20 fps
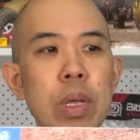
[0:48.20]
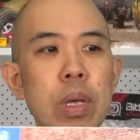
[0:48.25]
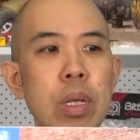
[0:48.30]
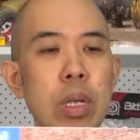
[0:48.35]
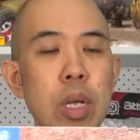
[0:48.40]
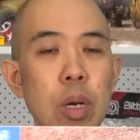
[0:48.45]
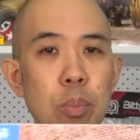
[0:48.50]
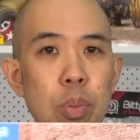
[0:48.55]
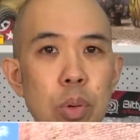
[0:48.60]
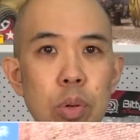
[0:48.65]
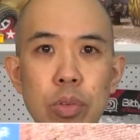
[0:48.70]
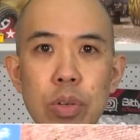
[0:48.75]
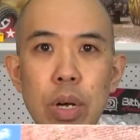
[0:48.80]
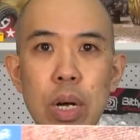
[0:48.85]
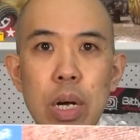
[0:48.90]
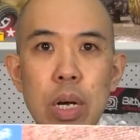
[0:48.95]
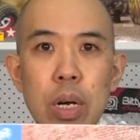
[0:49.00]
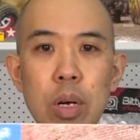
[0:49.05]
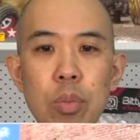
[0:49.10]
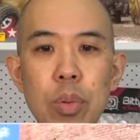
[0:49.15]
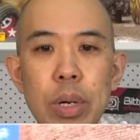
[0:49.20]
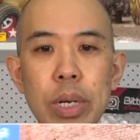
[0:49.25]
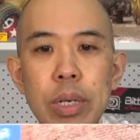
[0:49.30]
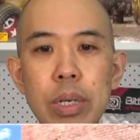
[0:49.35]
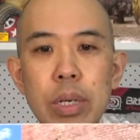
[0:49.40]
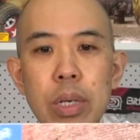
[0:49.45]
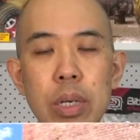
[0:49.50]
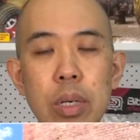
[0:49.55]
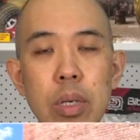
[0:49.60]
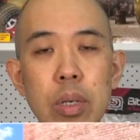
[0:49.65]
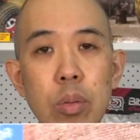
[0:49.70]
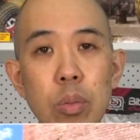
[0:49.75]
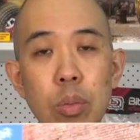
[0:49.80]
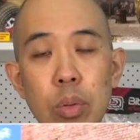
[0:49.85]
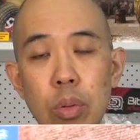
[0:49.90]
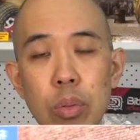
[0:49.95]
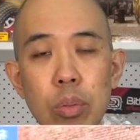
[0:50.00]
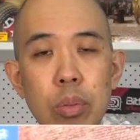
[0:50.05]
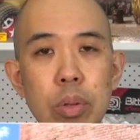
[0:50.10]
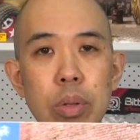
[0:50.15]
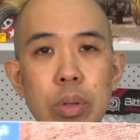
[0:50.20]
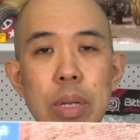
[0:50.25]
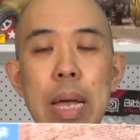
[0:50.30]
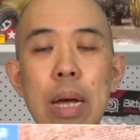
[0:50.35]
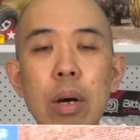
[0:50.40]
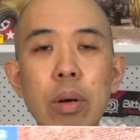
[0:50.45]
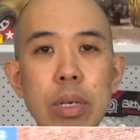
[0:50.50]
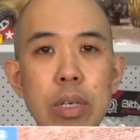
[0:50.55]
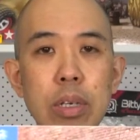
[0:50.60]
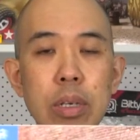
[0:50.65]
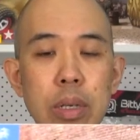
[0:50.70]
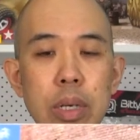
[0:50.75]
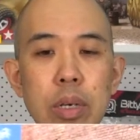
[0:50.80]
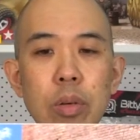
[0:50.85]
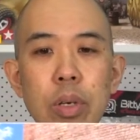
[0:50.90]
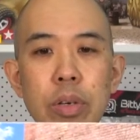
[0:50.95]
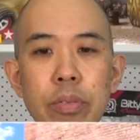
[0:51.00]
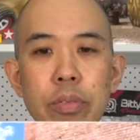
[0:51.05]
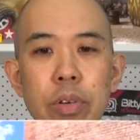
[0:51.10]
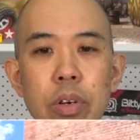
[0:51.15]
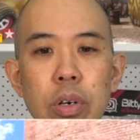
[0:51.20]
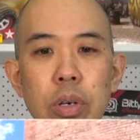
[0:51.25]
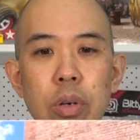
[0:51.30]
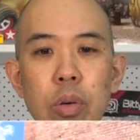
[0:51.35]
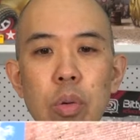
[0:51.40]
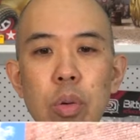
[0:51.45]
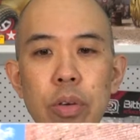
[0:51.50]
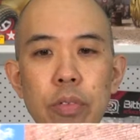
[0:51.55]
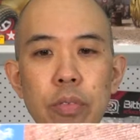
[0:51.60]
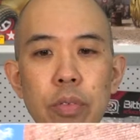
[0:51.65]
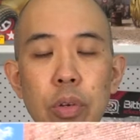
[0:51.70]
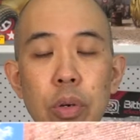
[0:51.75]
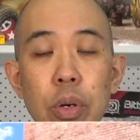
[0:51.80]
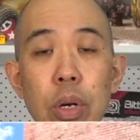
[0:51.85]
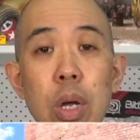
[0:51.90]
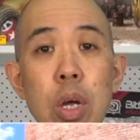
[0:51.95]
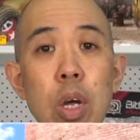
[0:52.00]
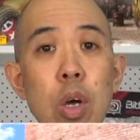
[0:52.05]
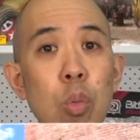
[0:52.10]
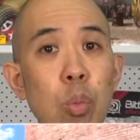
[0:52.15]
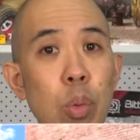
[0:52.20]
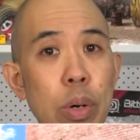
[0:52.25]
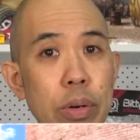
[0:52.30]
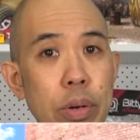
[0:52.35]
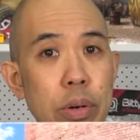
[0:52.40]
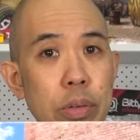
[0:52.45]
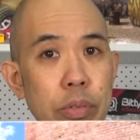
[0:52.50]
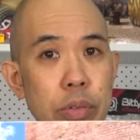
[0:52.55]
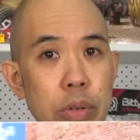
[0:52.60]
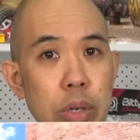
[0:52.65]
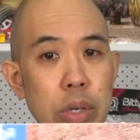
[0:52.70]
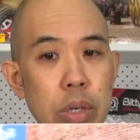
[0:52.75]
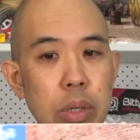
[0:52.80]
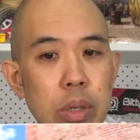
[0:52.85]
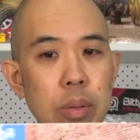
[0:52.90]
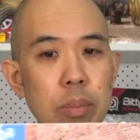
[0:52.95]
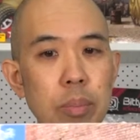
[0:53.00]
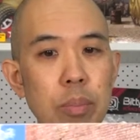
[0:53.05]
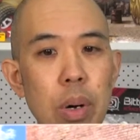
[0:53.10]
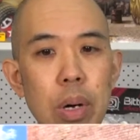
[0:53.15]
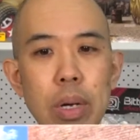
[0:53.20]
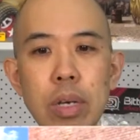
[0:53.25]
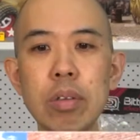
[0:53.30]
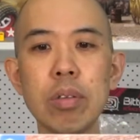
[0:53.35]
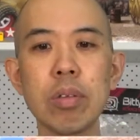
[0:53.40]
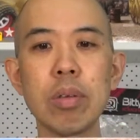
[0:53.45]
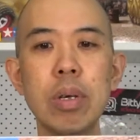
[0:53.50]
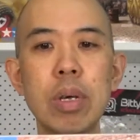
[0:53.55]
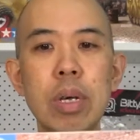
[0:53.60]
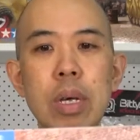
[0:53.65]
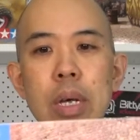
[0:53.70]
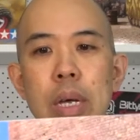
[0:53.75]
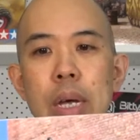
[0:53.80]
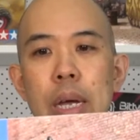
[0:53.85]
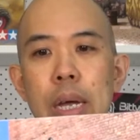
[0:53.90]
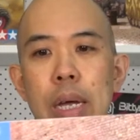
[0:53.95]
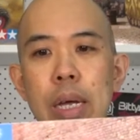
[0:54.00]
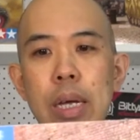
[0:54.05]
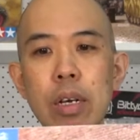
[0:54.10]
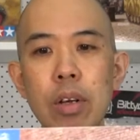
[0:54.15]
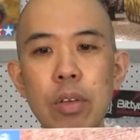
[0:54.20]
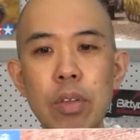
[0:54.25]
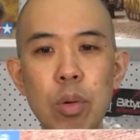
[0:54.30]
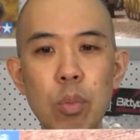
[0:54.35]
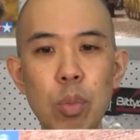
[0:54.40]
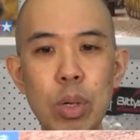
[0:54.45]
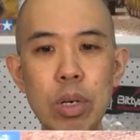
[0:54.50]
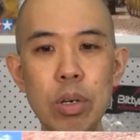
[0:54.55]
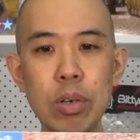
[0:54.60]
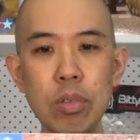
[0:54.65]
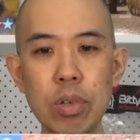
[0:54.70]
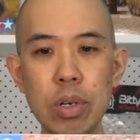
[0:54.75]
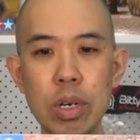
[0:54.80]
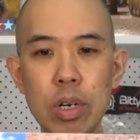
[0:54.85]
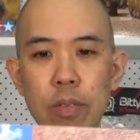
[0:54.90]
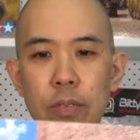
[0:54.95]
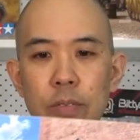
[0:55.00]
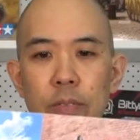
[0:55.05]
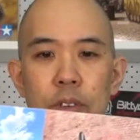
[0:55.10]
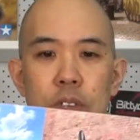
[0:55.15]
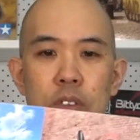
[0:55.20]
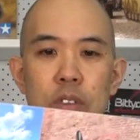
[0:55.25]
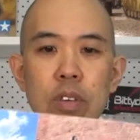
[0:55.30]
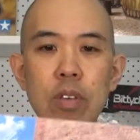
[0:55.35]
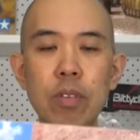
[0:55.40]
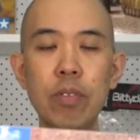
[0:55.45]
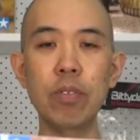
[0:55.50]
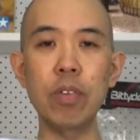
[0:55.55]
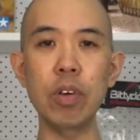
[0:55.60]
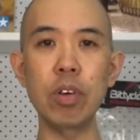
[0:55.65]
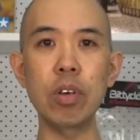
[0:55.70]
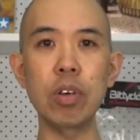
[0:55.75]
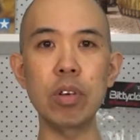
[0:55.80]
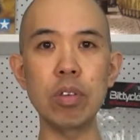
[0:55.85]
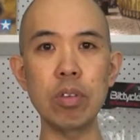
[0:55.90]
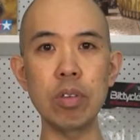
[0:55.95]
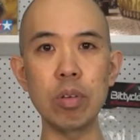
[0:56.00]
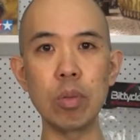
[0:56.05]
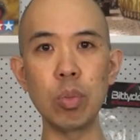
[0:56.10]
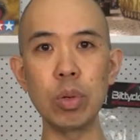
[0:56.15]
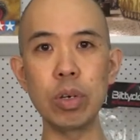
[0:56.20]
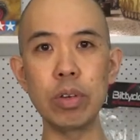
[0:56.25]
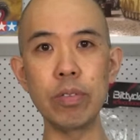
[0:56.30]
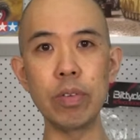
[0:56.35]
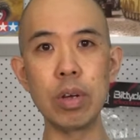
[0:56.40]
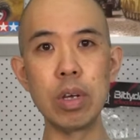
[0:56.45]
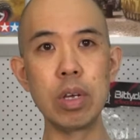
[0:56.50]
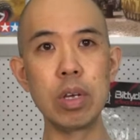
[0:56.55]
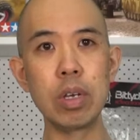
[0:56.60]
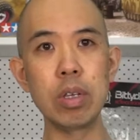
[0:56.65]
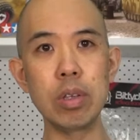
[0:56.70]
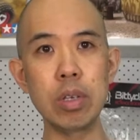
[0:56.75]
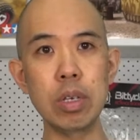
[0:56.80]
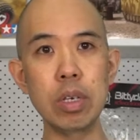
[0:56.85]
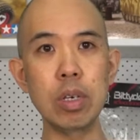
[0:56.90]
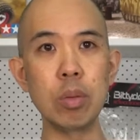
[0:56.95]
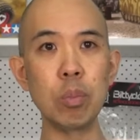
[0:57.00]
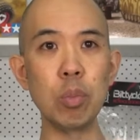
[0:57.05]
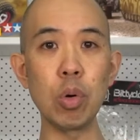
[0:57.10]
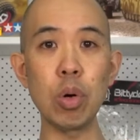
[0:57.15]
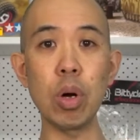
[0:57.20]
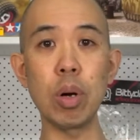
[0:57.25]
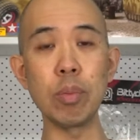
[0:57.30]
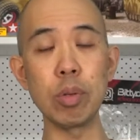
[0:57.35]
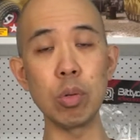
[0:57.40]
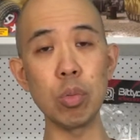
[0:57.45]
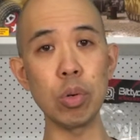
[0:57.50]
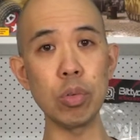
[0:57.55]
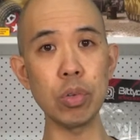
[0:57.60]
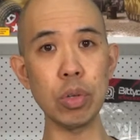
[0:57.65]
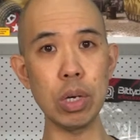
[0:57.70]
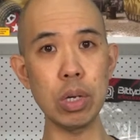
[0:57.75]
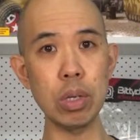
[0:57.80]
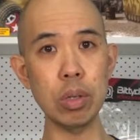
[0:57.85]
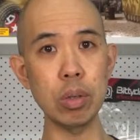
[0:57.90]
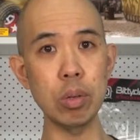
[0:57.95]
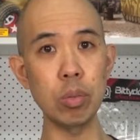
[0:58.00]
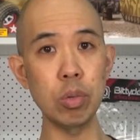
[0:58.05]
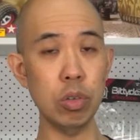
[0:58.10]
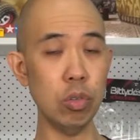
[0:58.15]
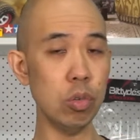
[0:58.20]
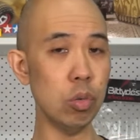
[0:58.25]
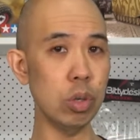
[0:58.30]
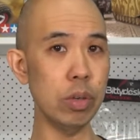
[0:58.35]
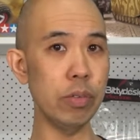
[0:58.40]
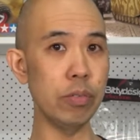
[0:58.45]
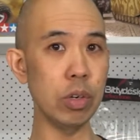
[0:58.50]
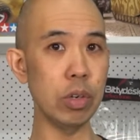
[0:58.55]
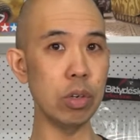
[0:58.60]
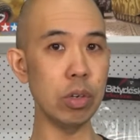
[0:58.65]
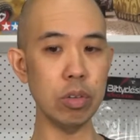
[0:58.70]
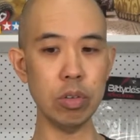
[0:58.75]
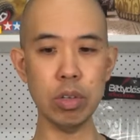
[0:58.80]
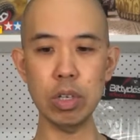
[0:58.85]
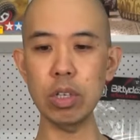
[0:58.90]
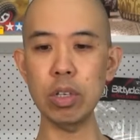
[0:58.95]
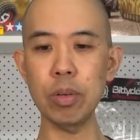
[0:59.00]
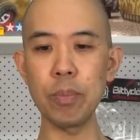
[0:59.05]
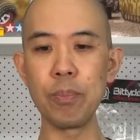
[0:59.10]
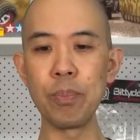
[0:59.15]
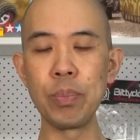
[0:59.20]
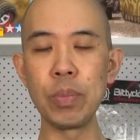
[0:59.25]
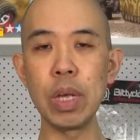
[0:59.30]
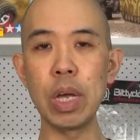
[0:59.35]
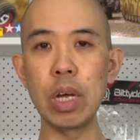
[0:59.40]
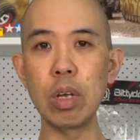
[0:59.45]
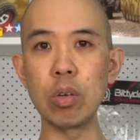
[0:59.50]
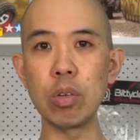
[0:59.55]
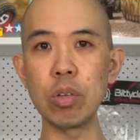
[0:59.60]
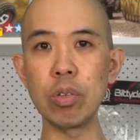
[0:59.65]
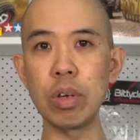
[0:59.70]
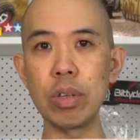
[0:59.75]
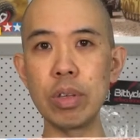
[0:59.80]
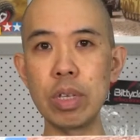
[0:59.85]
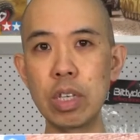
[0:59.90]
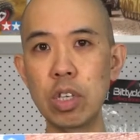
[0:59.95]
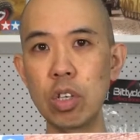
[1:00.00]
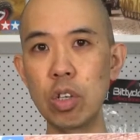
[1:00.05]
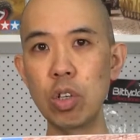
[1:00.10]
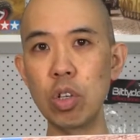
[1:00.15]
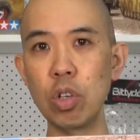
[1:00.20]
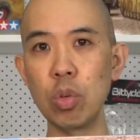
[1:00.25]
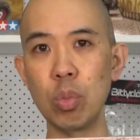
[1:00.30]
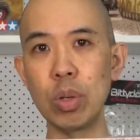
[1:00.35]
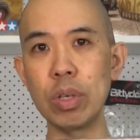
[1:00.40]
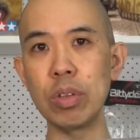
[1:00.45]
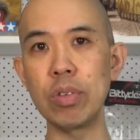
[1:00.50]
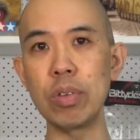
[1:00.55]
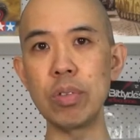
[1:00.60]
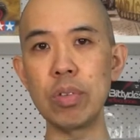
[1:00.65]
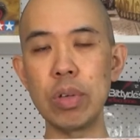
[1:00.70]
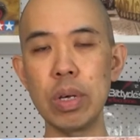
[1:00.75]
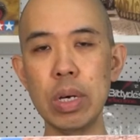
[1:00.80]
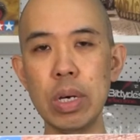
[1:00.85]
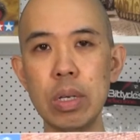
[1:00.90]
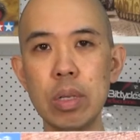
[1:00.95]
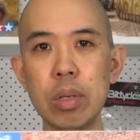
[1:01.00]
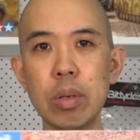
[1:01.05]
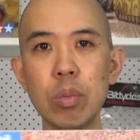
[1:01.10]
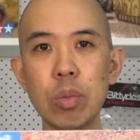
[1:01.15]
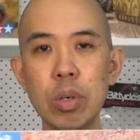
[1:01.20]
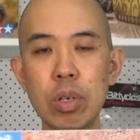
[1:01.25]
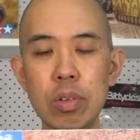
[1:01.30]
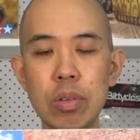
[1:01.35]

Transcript: Now, Protar and well, now Italeri have got quite a few one knife scale bikes. And I think one knife scale fits in very nicely with the more common 12 scale, which is already a very nice kit. And also the huge 1/6 scale, which